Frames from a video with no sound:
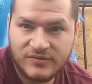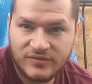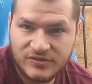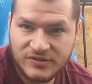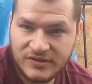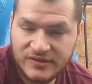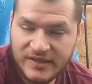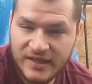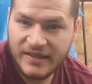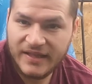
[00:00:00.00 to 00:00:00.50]

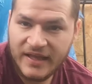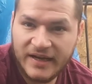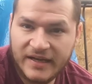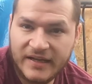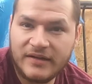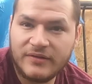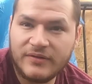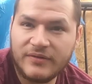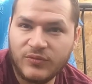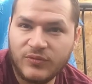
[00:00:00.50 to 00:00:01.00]
Send that
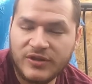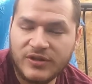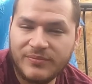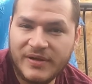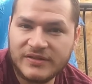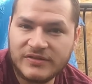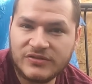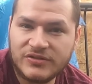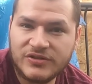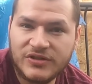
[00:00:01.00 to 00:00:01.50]
in with a
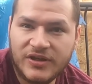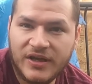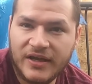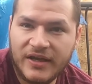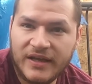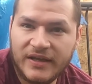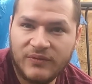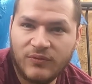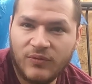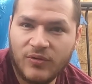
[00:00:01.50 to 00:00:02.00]
message saying
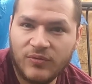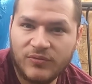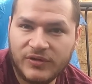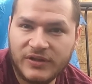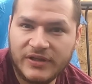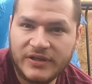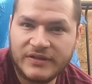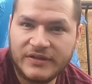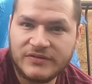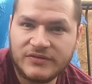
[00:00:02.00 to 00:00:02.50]
it won't
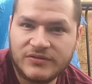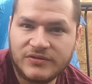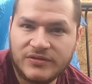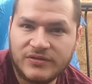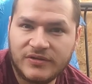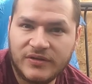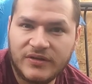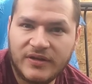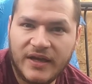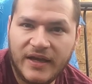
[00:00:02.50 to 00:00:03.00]
release
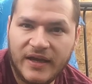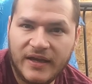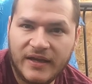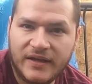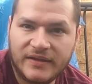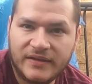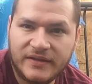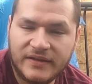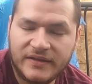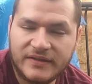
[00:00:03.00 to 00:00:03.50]

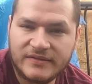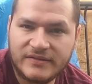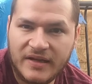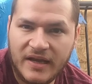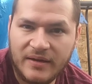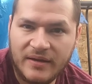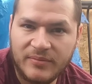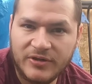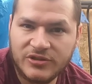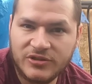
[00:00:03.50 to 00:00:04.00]
and it's
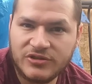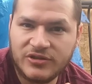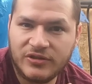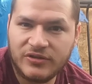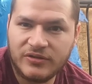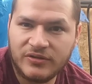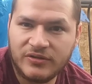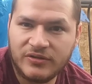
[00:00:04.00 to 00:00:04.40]
damaged.